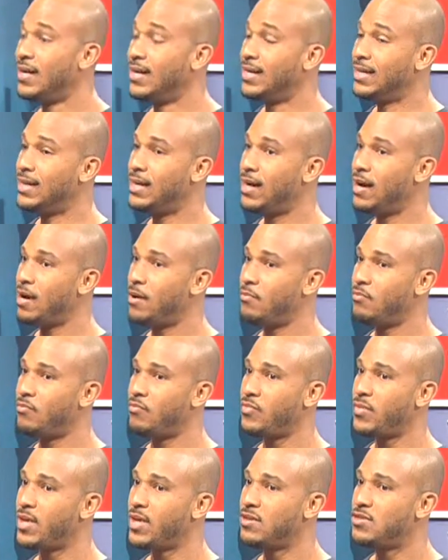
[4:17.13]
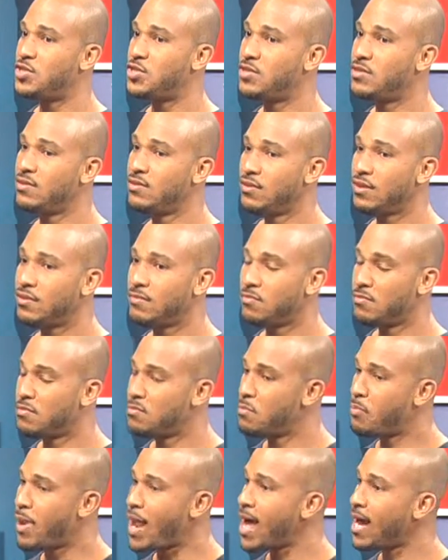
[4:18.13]
Um,
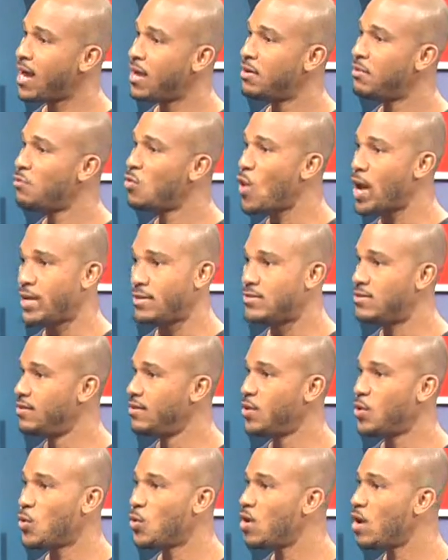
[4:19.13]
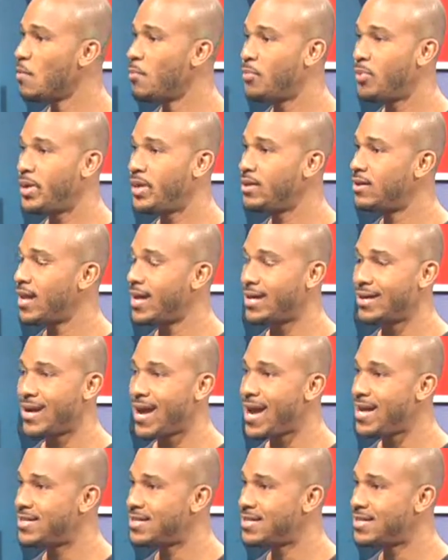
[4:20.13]
black and white, you know, complete like night